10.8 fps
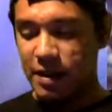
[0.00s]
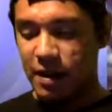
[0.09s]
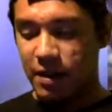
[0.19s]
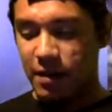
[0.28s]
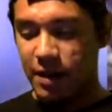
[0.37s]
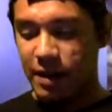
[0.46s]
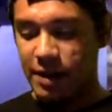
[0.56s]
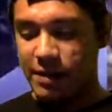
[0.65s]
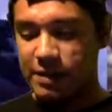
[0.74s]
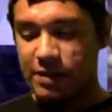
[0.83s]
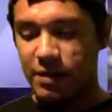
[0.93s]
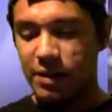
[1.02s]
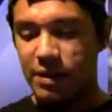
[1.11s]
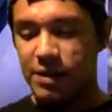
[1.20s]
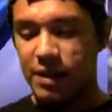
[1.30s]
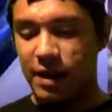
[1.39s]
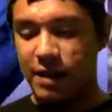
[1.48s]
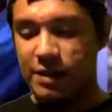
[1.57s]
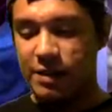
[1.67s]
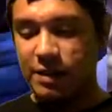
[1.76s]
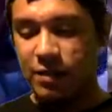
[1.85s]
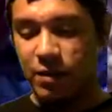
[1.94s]
All right, let's do this. All
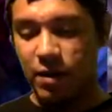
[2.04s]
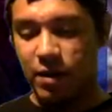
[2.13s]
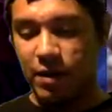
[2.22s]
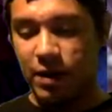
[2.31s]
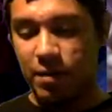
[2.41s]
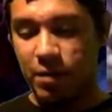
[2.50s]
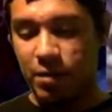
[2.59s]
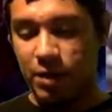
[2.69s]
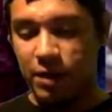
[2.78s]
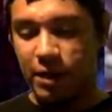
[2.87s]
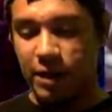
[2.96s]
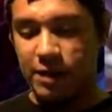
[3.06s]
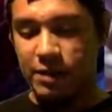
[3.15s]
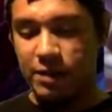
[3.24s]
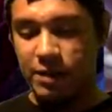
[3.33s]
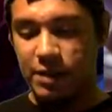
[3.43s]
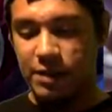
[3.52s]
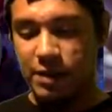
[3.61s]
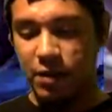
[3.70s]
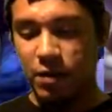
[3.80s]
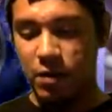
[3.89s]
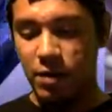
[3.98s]
right. Oh, you're already coming, bro. All right, let's do this. All
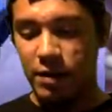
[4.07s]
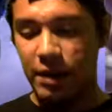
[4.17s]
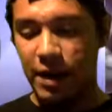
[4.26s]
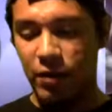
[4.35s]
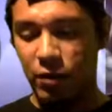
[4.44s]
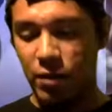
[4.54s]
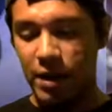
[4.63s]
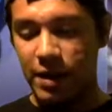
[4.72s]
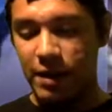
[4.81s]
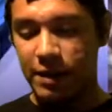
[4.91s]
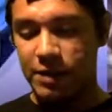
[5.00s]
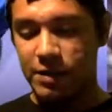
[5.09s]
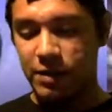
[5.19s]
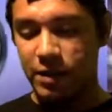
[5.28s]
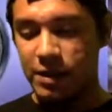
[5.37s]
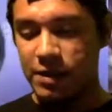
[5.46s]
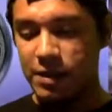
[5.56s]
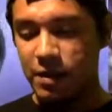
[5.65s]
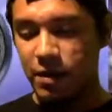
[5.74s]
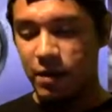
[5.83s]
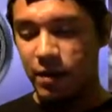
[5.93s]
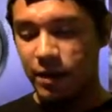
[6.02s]
right, cool. Get out the way. Let's do this
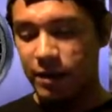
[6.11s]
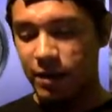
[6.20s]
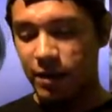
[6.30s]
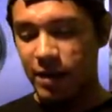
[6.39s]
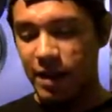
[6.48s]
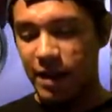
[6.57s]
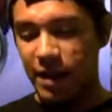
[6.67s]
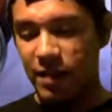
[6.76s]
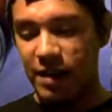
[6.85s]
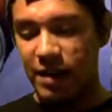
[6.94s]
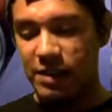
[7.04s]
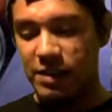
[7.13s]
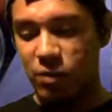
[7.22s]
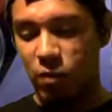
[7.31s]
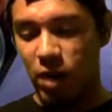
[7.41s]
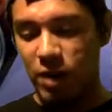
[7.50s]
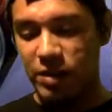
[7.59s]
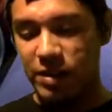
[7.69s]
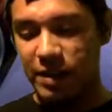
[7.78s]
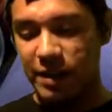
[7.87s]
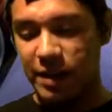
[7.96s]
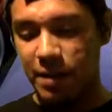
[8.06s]
right there and then let's watch the
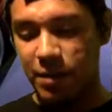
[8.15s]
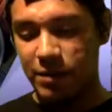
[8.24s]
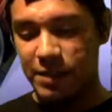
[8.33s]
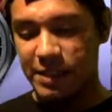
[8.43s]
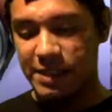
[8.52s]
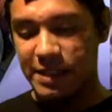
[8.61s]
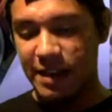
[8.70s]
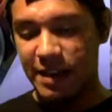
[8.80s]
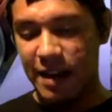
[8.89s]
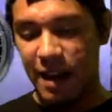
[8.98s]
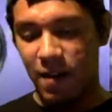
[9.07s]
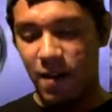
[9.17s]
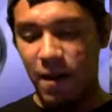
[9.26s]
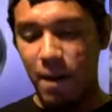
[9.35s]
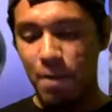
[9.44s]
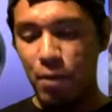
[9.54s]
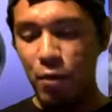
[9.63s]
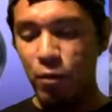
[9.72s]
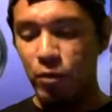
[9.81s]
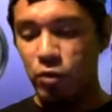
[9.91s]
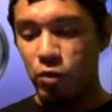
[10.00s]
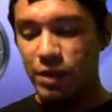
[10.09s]
debuffs extend now. Boom,
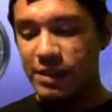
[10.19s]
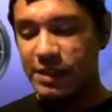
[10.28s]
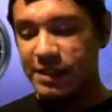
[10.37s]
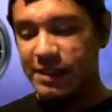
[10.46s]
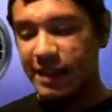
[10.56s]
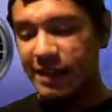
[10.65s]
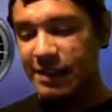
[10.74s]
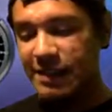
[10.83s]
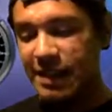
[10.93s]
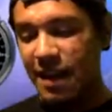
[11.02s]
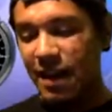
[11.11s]
26 seconds.